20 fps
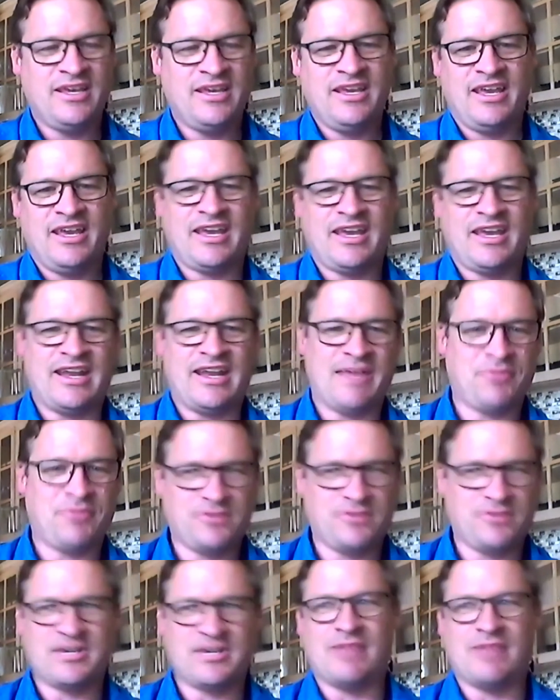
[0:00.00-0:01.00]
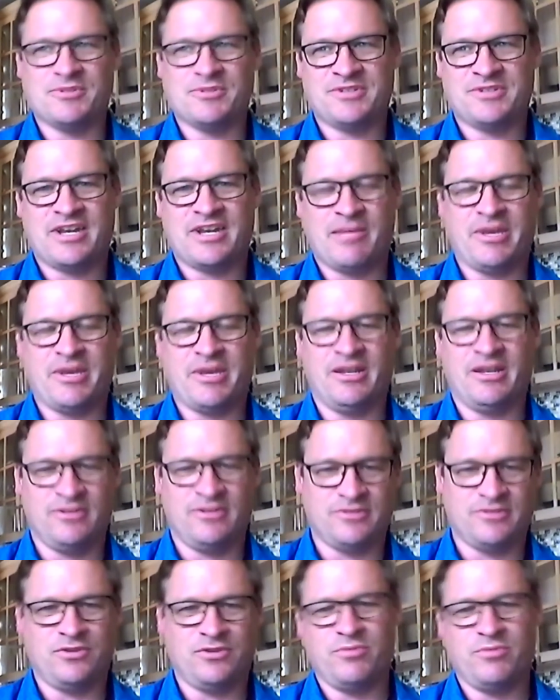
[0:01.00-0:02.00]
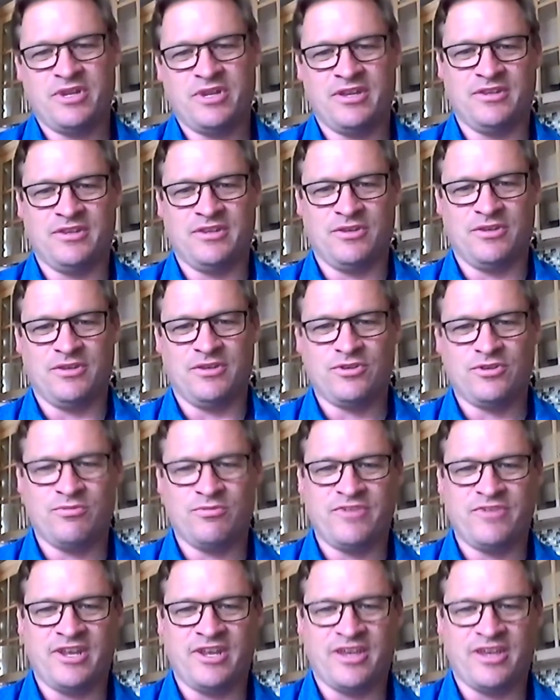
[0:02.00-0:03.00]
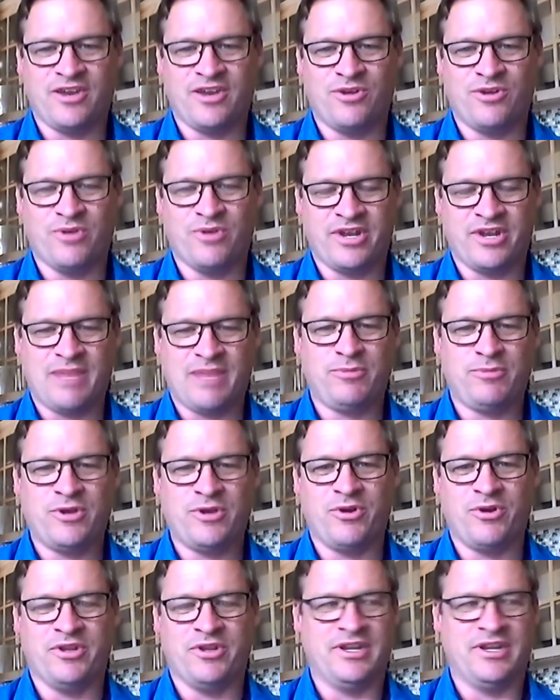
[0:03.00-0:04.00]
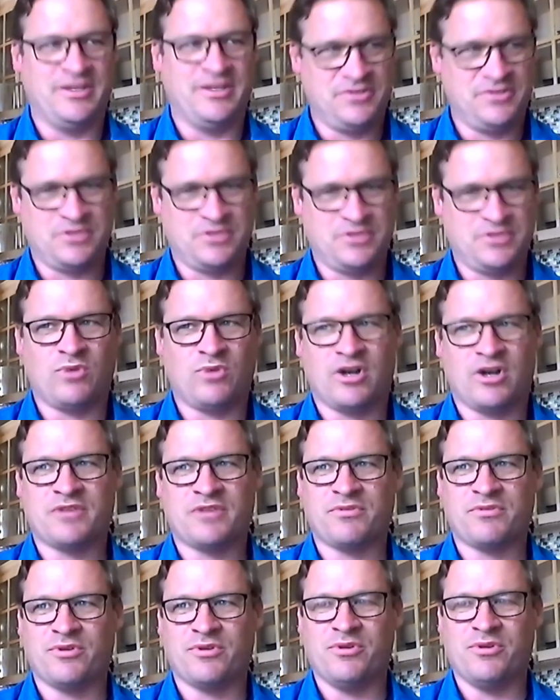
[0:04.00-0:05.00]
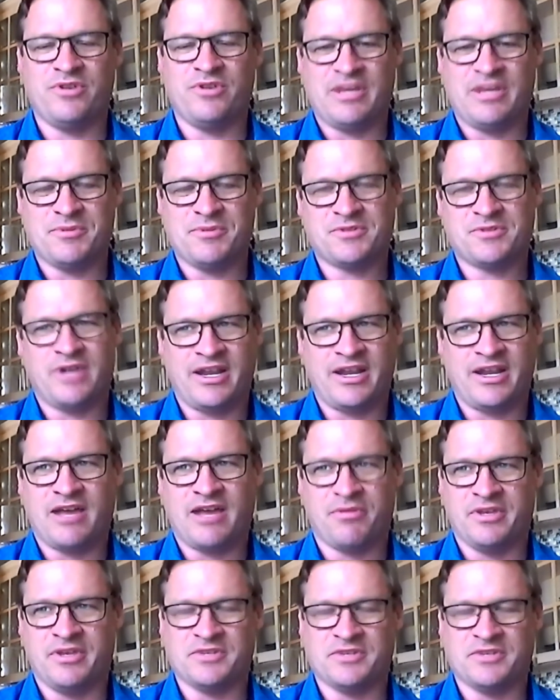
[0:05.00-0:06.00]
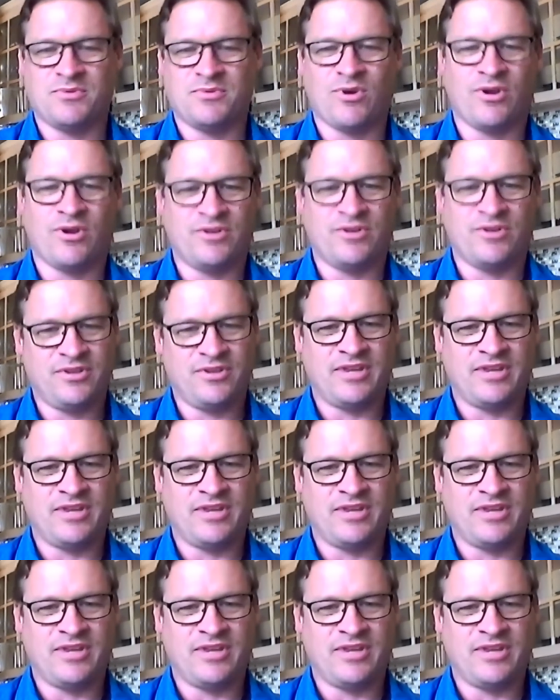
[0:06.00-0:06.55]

And after the job was done, I made a little 2-minute YouTube video and uploaded it and just walked through and demonstrated how things worked.